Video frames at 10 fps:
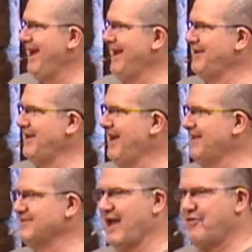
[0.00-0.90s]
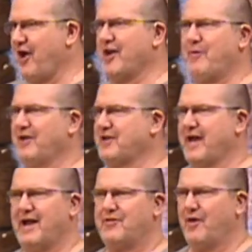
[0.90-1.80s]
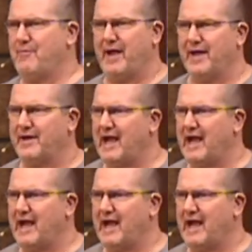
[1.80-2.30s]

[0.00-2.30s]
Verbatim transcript: And as I thought about that, I thought, man,